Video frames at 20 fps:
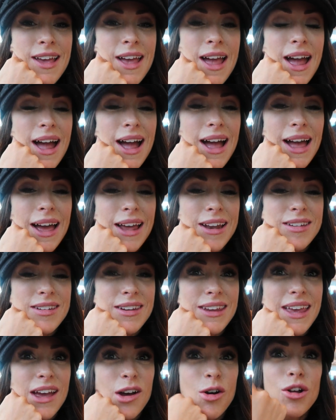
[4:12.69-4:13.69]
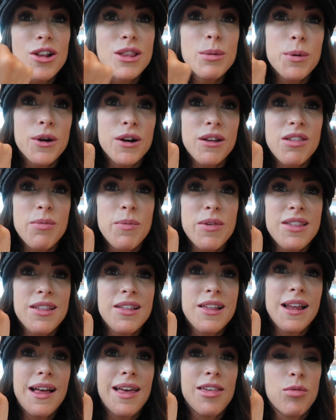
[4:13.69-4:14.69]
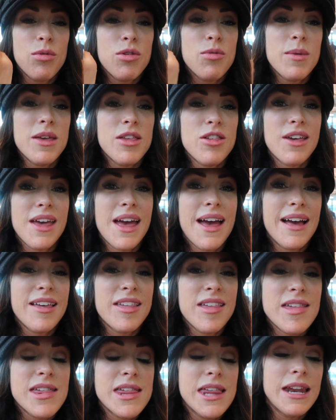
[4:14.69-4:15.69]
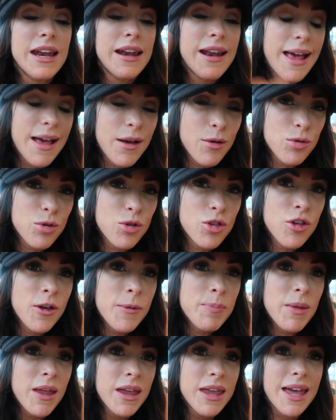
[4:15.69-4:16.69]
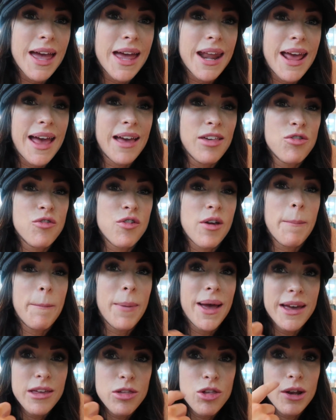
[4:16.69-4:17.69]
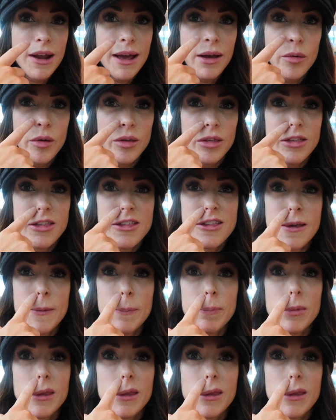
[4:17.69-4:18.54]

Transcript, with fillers: And you get all the perks of business class, which means you get access to the lounge, you get extra baggage allowance,